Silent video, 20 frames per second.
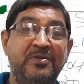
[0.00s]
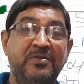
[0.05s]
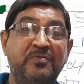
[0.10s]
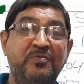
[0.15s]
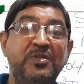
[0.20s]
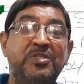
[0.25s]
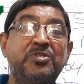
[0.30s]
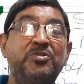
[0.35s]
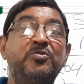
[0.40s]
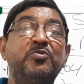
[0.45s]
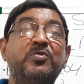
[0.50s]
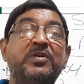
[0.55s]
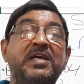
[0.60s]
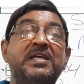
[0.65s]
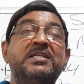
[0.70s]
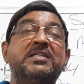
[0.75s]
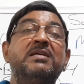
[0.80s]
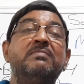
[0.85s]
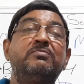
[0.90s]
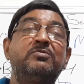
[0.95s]
which you
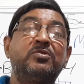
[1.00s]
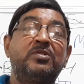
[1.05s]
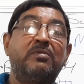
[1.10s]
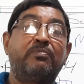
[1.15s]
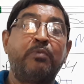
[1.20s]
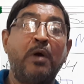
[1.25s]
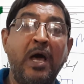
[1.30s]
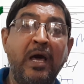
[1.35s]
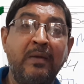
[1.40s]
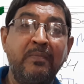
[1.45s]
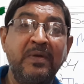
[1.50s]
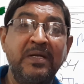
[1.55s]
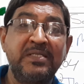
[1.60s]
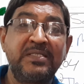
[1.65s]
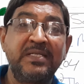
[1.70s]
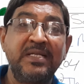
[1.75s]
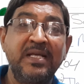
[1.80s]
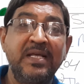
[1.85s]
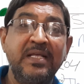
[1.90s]
can give to the farmers.